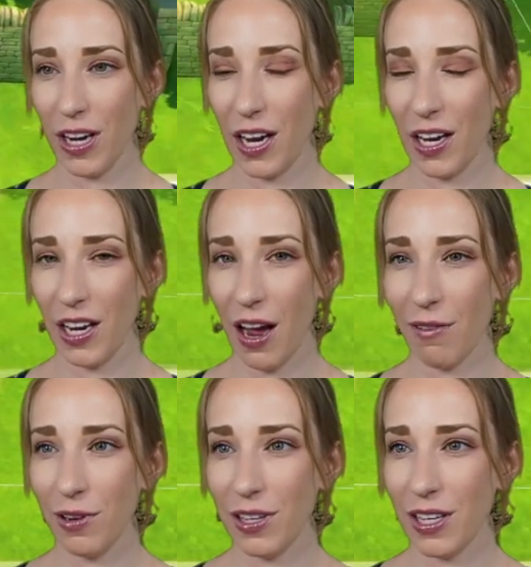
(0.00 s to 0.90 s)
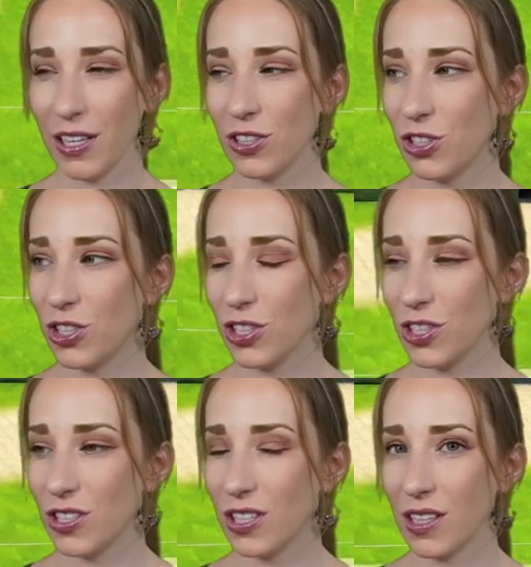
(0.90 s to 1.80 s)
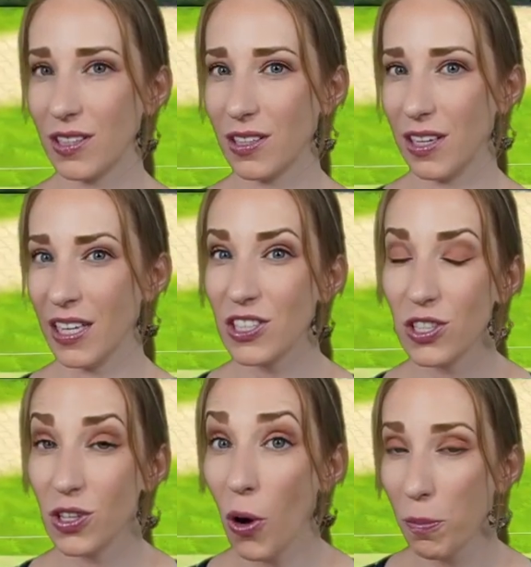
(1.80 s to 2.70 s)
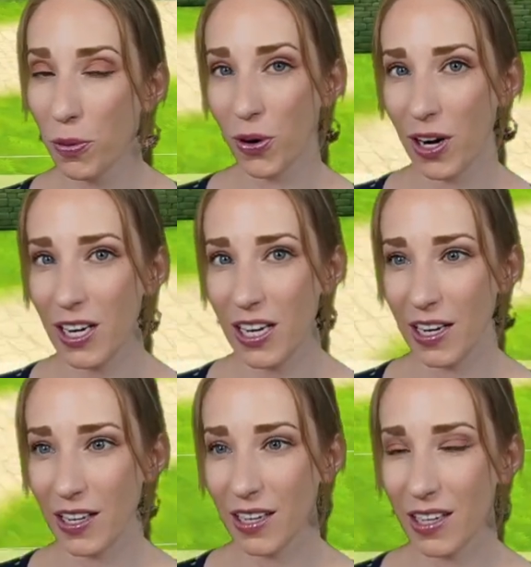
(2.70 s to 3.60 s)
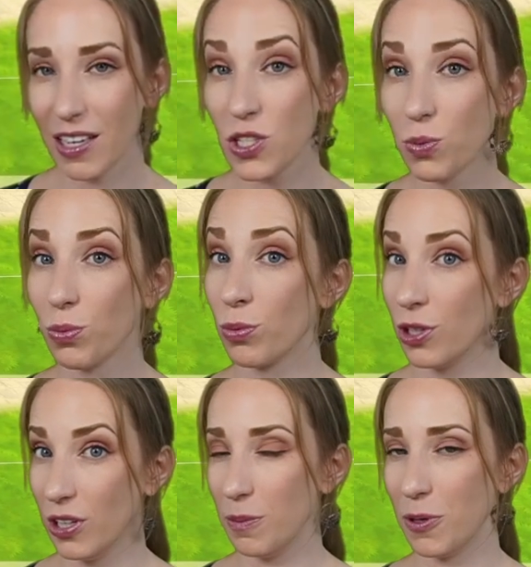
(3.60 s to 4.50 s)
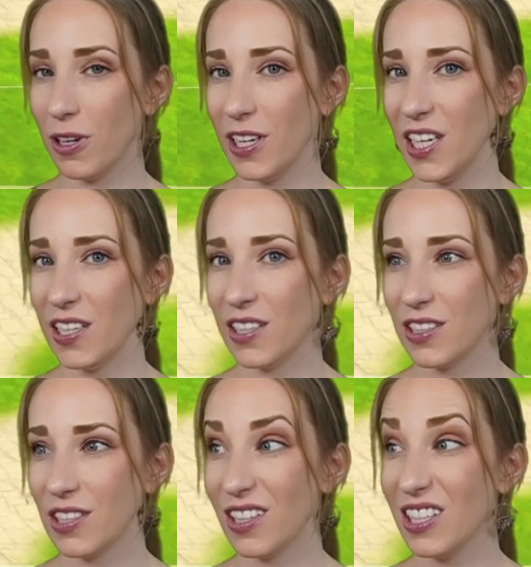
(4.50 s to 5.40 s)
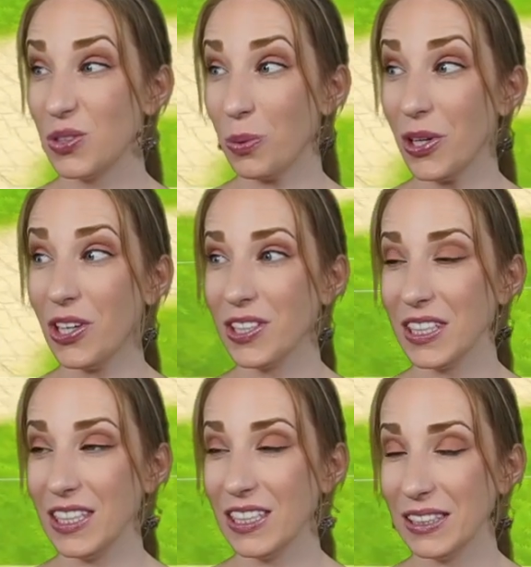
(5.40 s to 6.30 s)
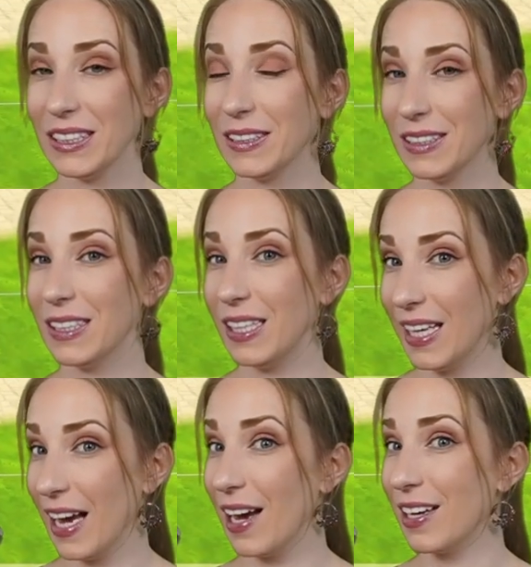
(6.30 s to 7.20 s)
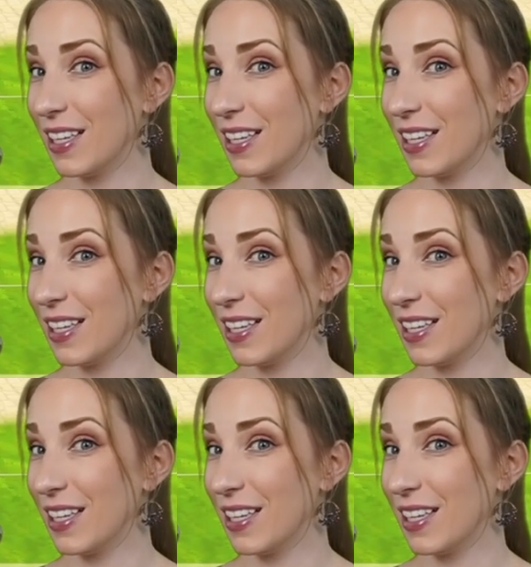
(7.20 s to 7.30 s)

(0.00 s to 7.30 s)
and everything is just, it's so pretty. It's really pretty. So this world, yeah,